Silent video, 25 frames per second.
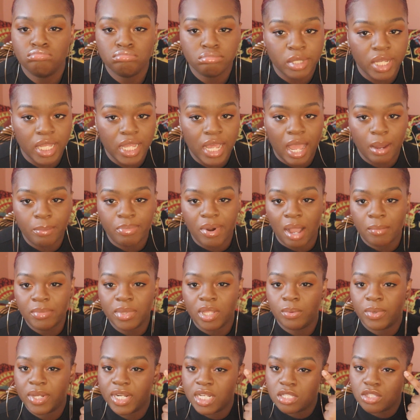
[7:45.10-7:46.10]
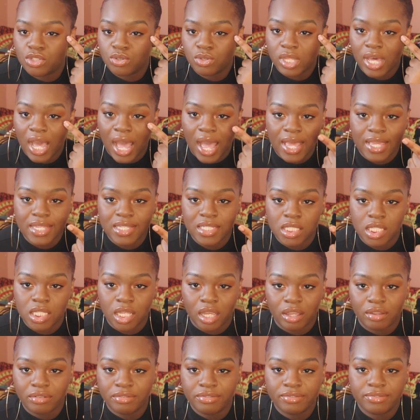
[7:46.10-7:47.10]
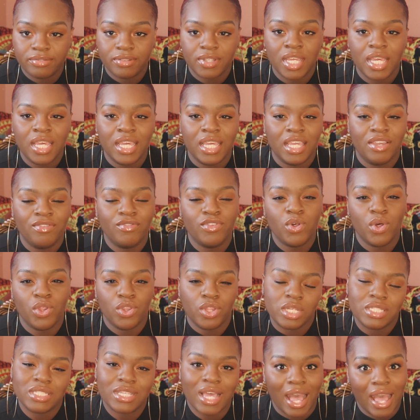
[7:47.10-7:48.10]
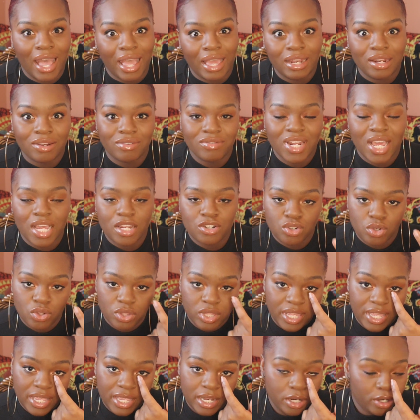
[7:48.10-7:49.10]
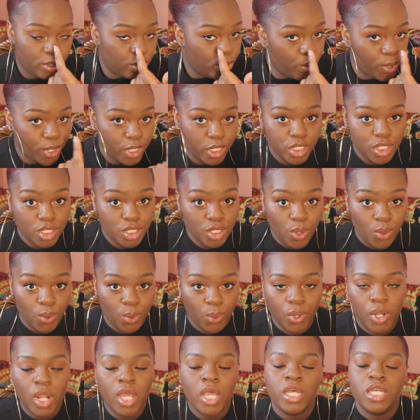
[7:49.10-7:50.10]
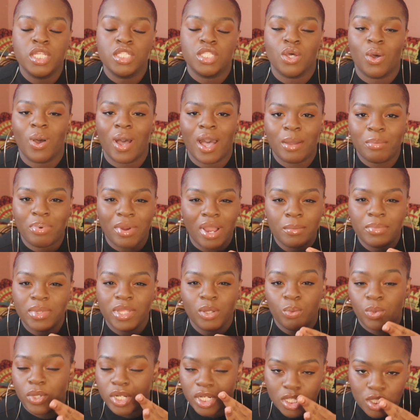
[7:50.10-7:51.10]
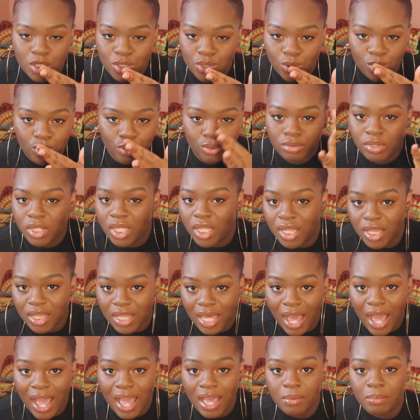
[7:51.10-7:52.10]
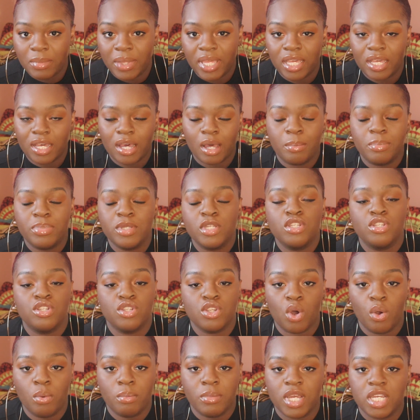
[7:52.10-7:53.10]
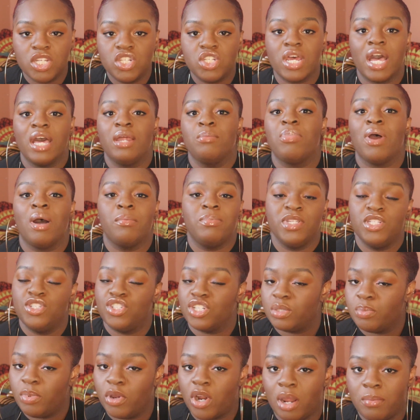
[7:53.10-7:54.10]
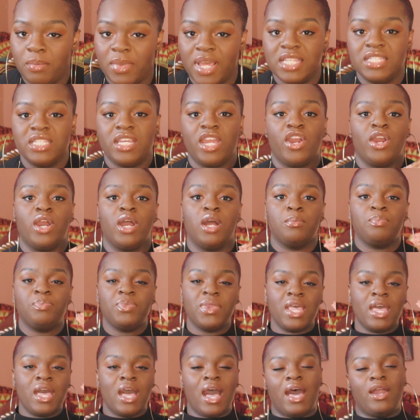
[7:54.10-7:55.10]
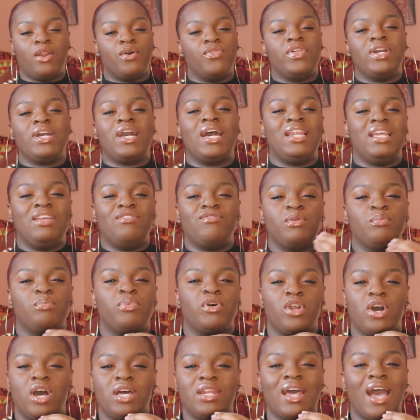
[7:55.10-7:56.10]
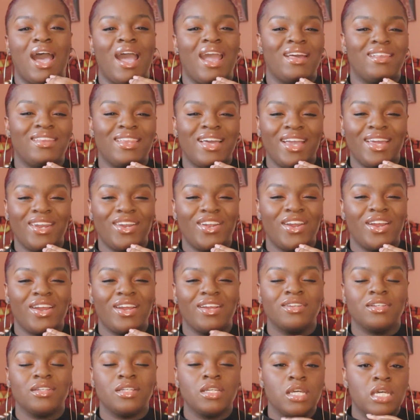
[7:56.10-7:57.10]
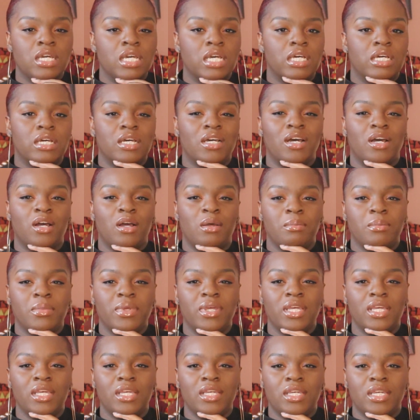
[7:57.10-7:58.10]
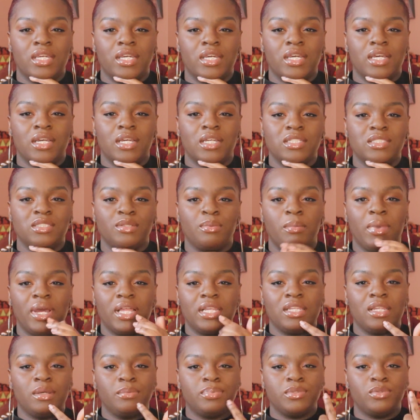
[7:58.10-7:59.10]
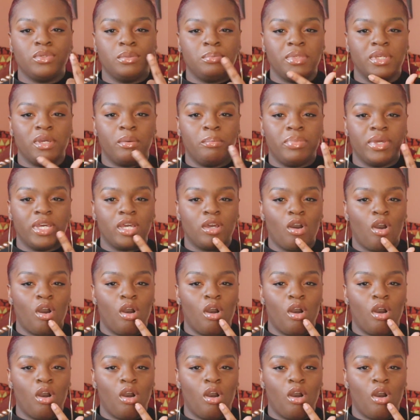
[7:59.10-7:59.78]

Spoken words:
but I probably wouldn't do the eye stuff, even though it looks kind of natural. The inner corners don't, so I probably wouldn't do the eye makeup so much. I'd probably just put on mascara. I don't think I'd even put on eyeliner, and my lips would be a bit